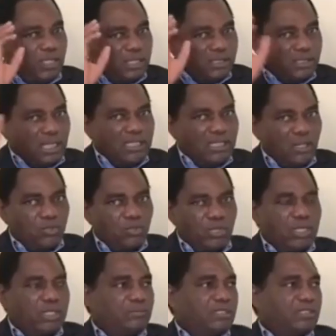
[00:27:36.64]
If you
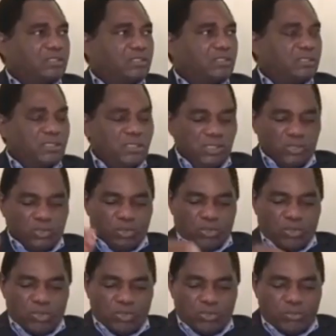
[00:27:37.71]
understand how to run a business,
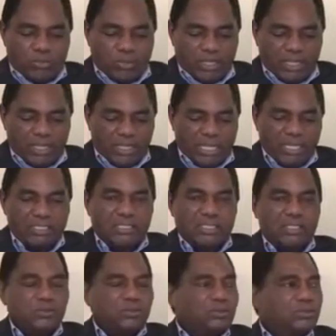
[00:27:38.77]
you are going to bring
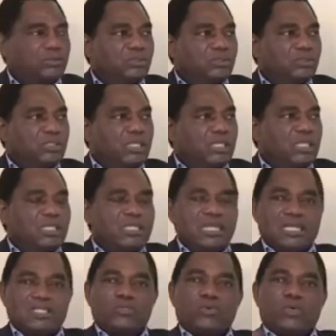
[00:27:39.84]
in that skill
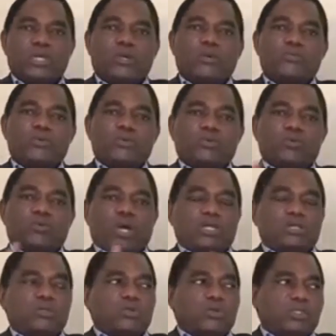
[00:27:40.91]
that will help
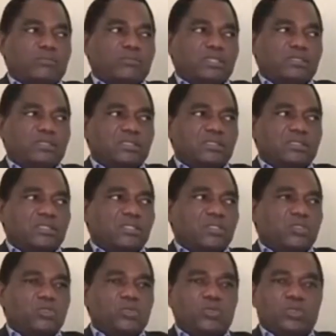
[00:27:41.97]
you, one, grow the
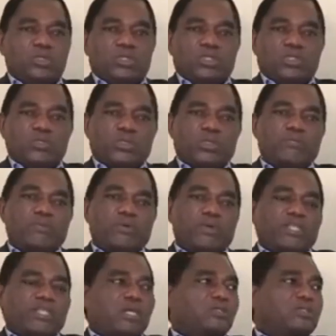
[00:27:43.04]
business, two,
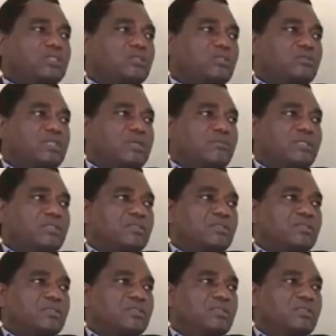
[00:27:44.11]
to employ thousands of
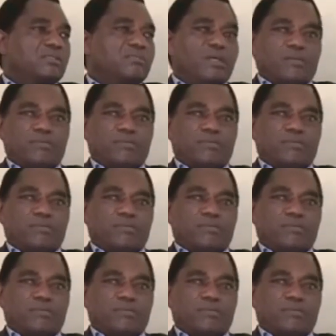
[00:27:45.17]
Zambians.